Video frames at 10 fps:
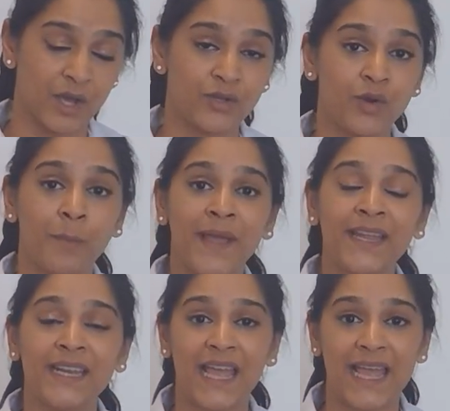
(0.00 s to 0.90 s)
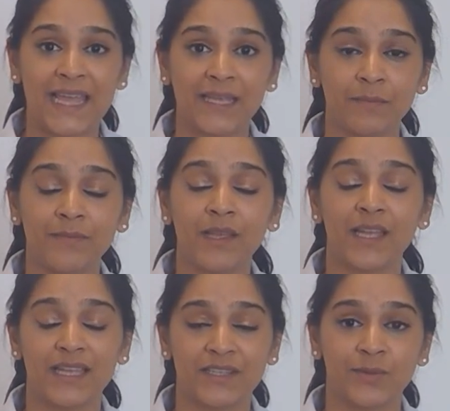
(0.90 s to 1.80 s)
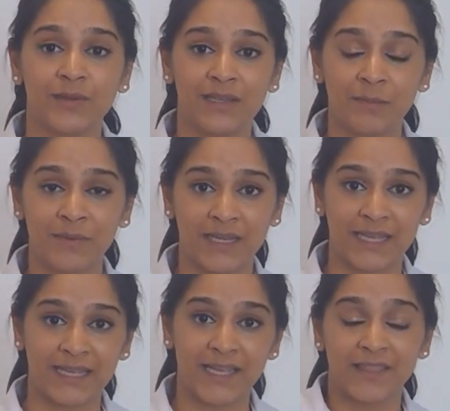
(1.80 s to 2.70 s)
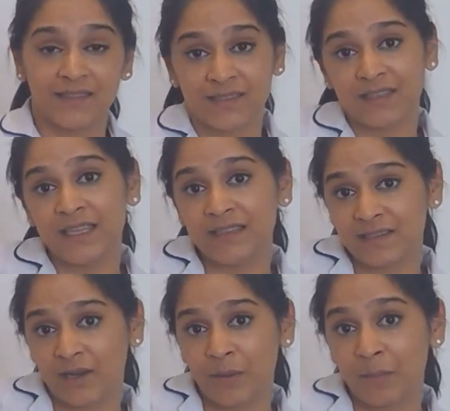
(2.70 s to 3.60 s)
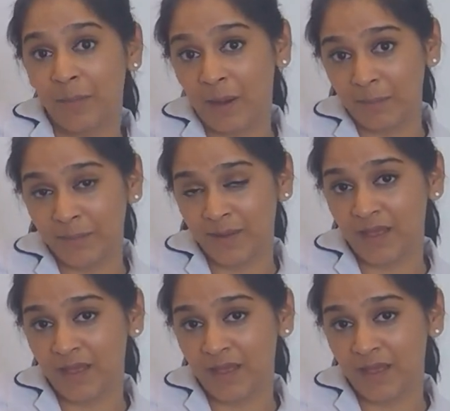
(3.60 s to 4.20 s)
Your main aim is to eliminate the ski slope bump